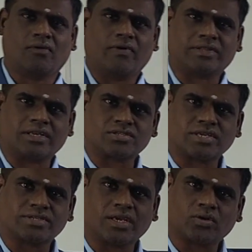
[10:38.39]
whether
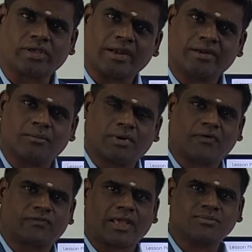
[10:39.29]
stretching to n number
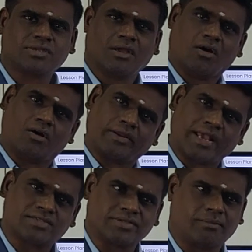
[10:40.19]
of times or
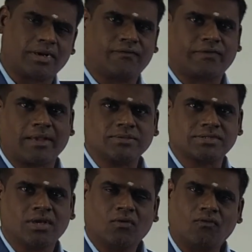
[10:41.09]
x number of
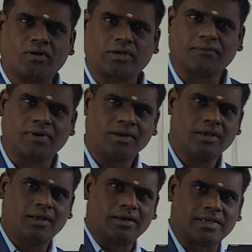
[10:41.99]
times,
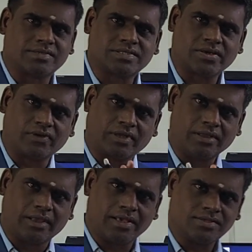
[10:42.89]
whatever,
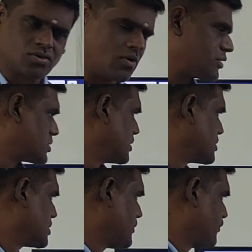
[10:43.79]
resistivity is constant.